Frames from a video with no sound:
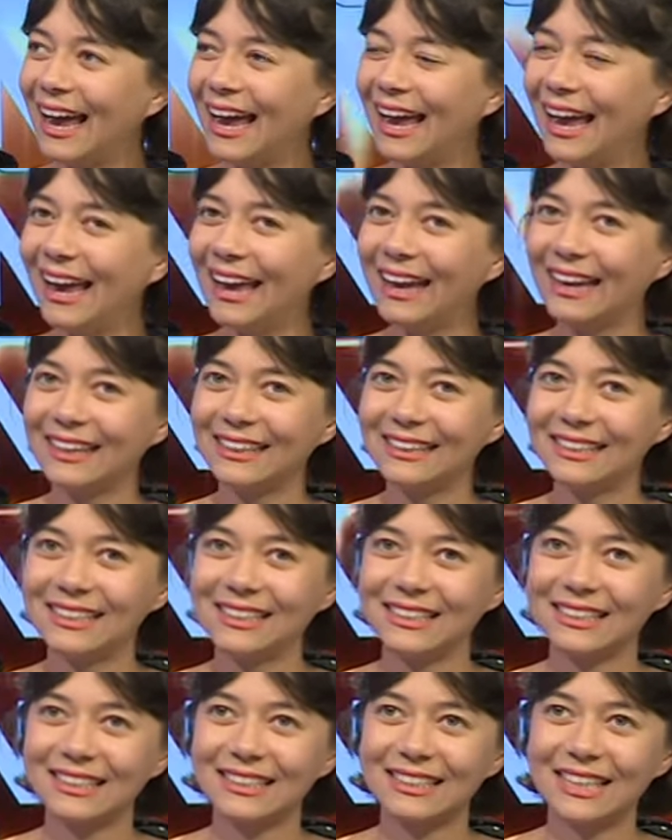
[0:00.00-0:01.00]

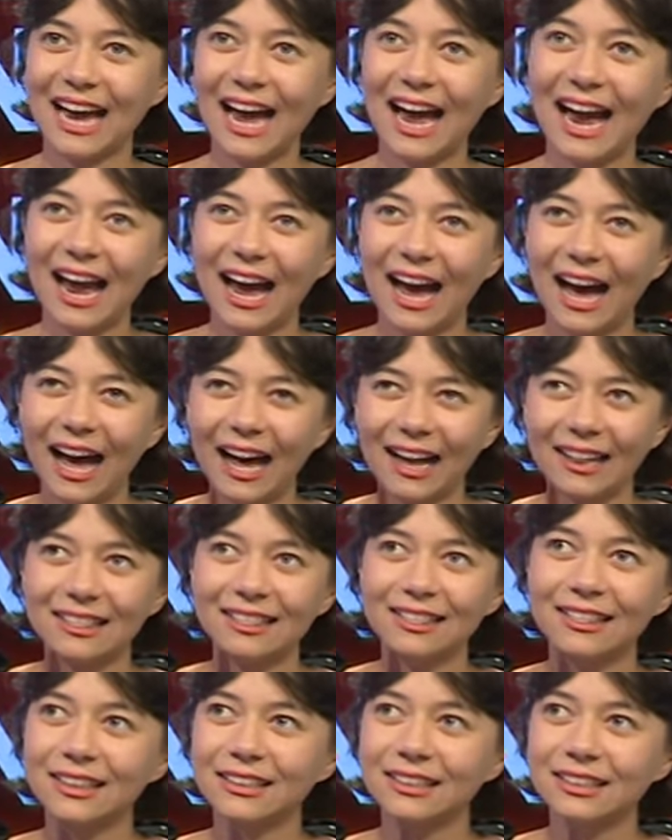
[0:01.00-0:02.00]
and I had
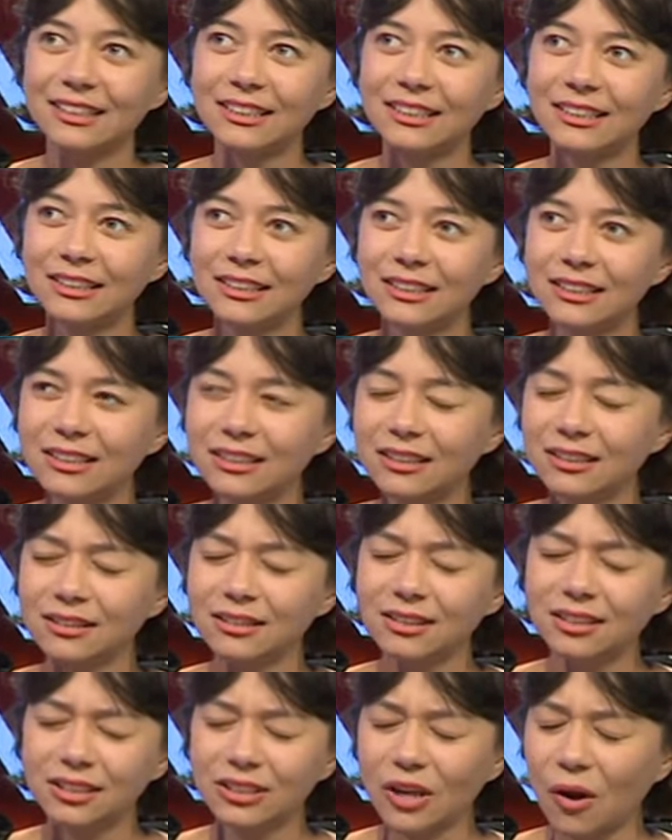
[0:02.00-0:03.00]
this
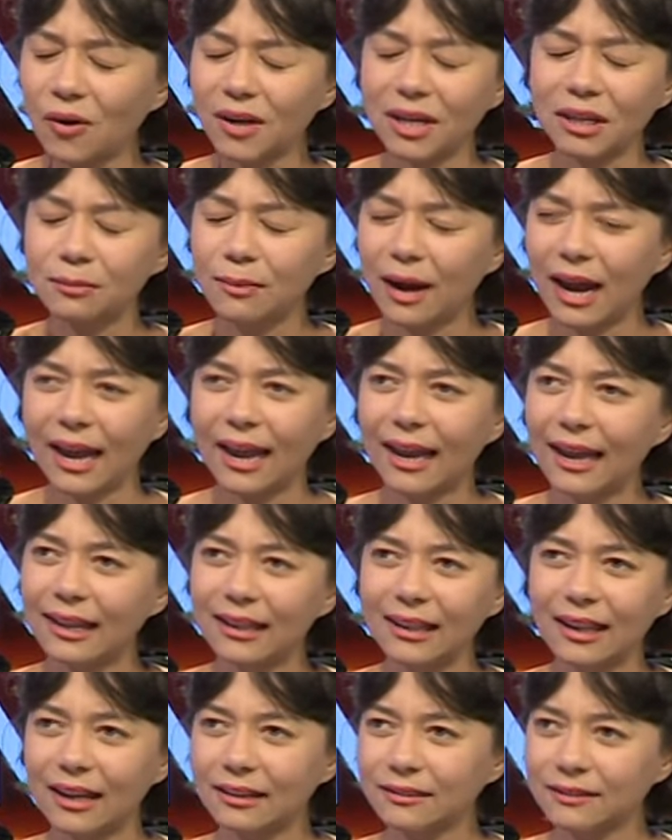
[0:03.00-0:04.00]
song in my head,
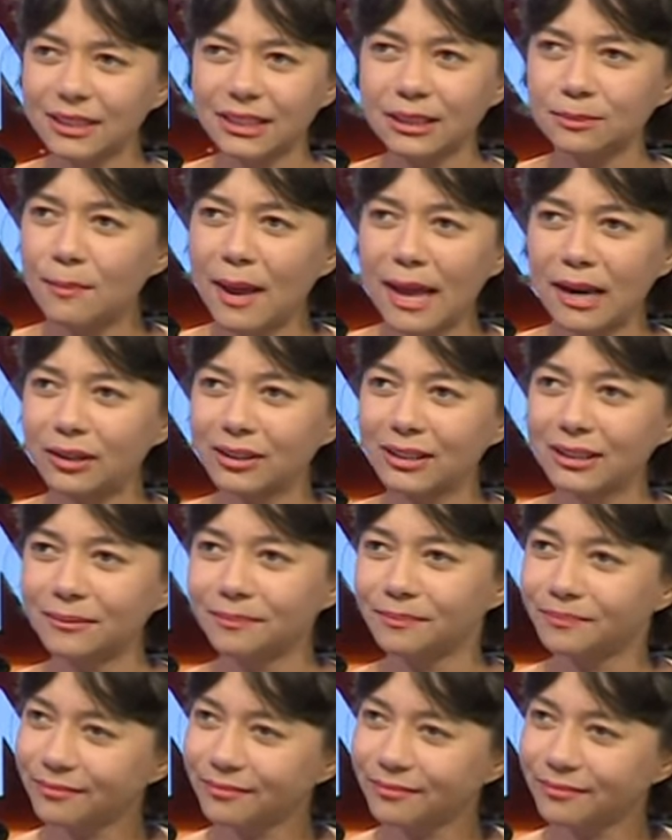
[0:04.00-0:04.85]
like this melody.